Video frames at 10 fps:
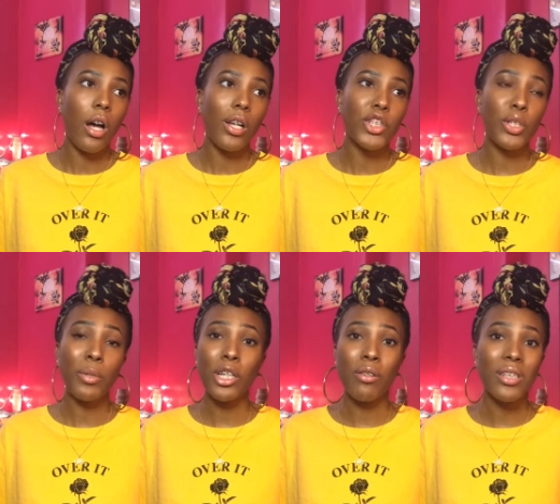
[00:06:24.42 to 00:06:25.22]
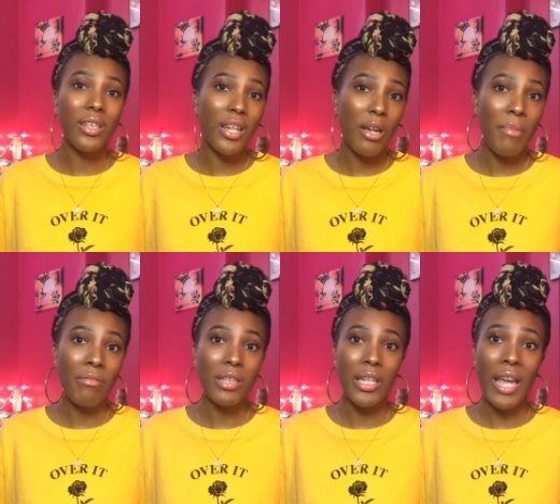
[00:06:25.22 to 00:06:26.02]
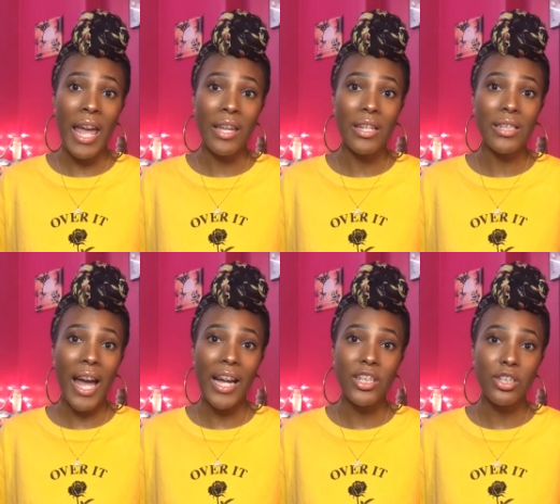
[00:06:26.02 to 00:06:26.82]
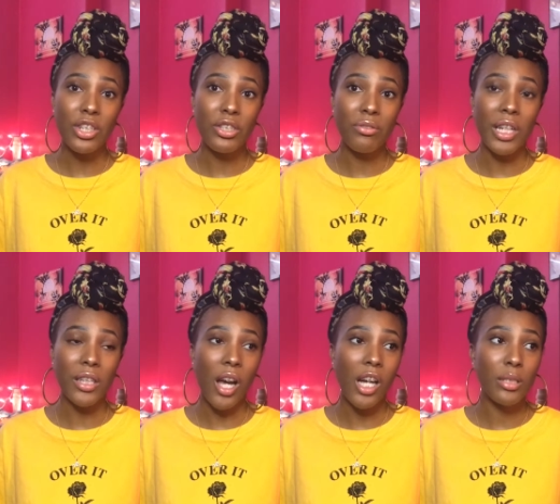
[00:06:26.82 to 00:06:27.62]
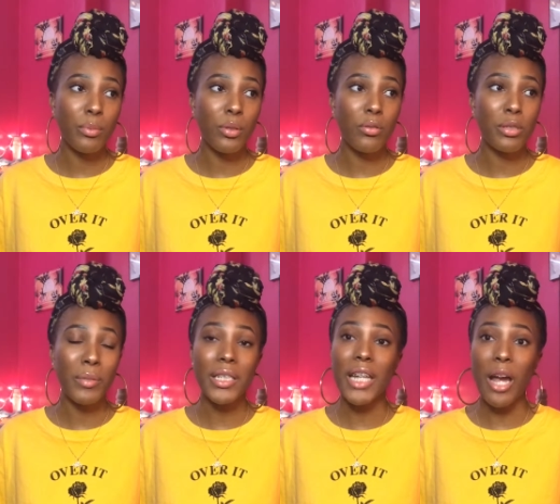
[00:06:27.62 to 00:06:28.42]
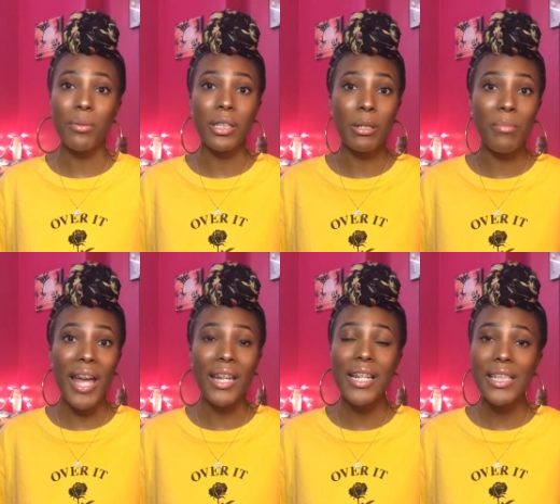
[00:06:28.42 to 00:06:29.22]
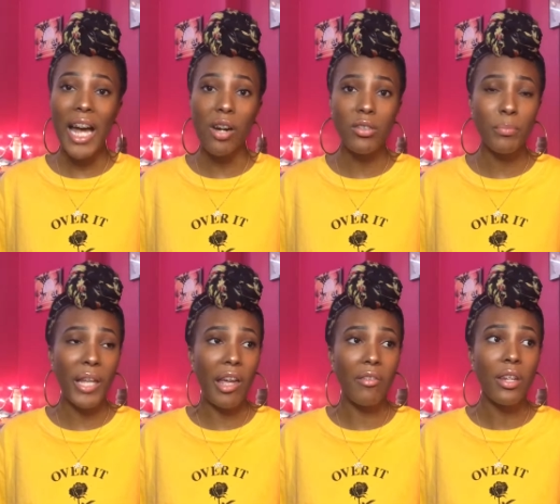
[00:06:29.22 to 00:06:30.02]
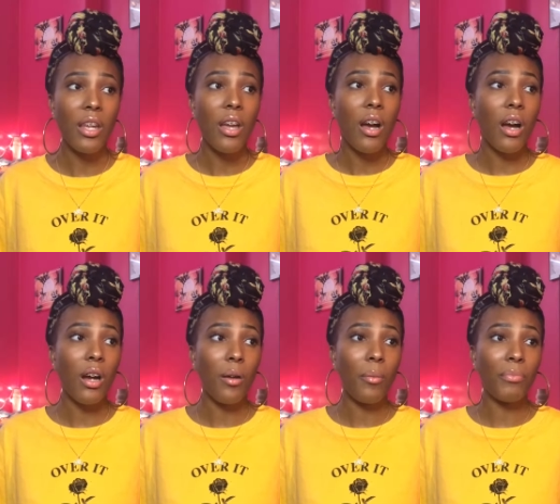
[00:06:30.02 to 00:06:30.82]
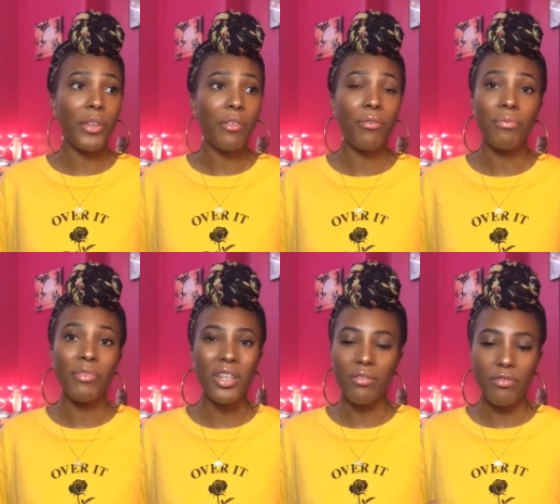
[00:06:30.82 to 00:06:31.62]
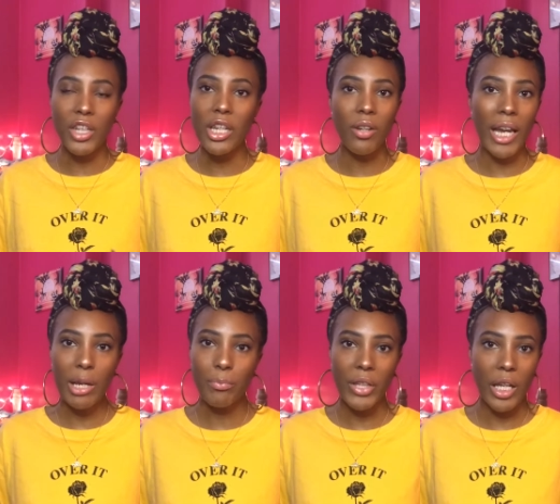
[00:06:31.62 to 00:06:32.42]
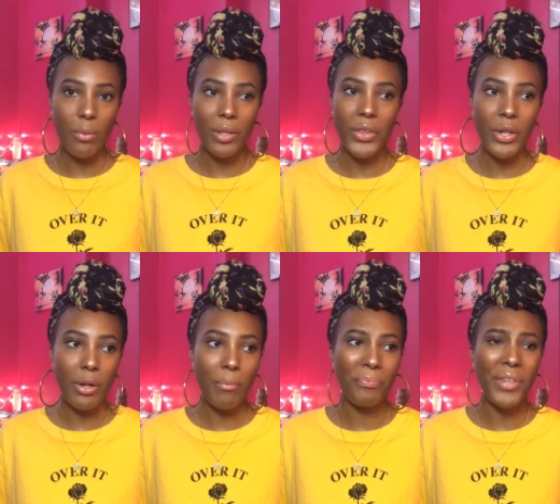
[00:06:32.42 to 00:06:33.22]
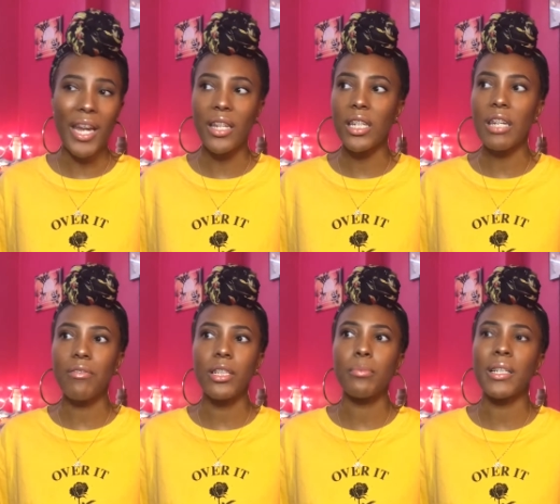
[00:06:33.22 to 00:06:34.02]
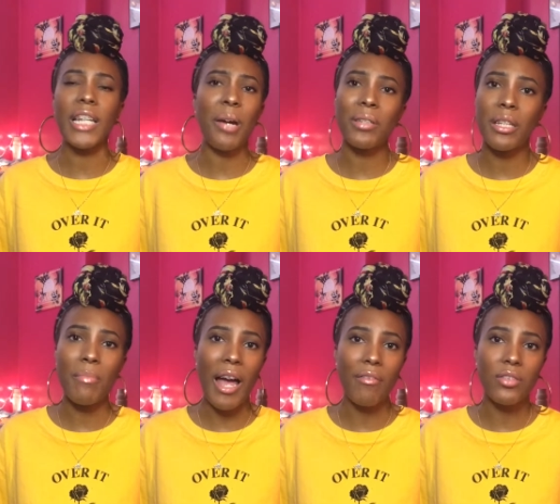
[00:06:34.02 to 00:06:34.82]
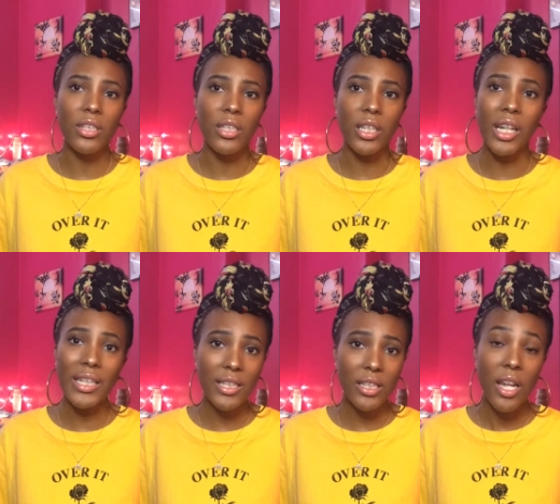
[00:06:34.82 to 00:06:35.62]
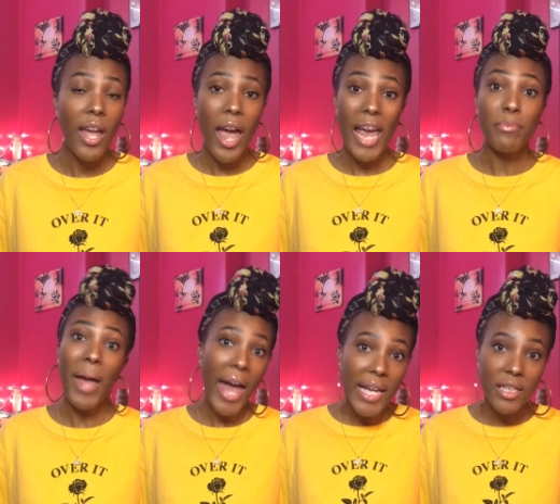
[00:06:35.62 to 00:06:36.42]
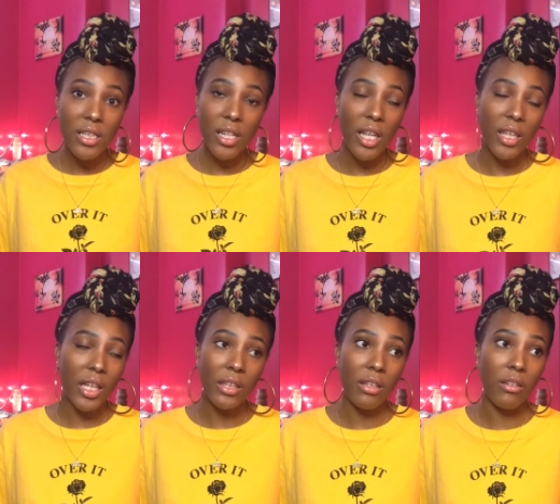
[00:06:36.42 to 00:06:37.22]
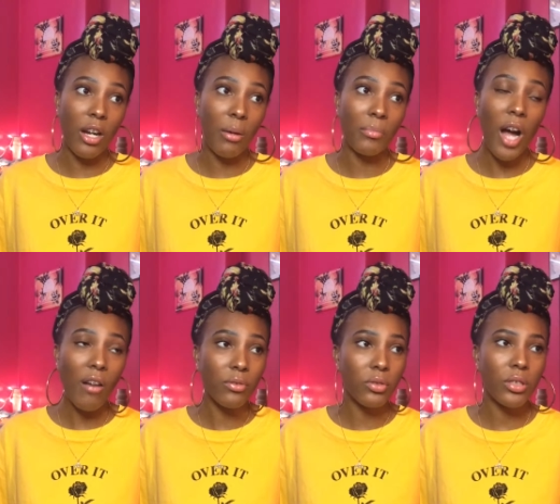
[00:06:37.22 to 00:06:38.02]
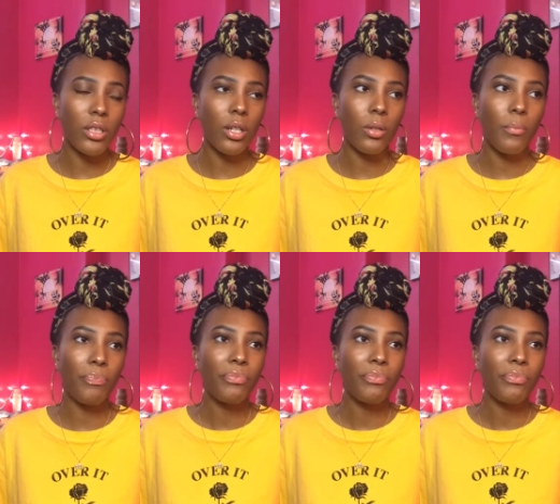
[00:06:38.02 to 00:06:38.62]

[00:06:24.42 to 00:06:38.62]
She went to go see him after he had his eye surgery at the hospital, spent time with him at his house playing the video game thing with him, and even spent time with him after Gus had passed at the end of the novel. So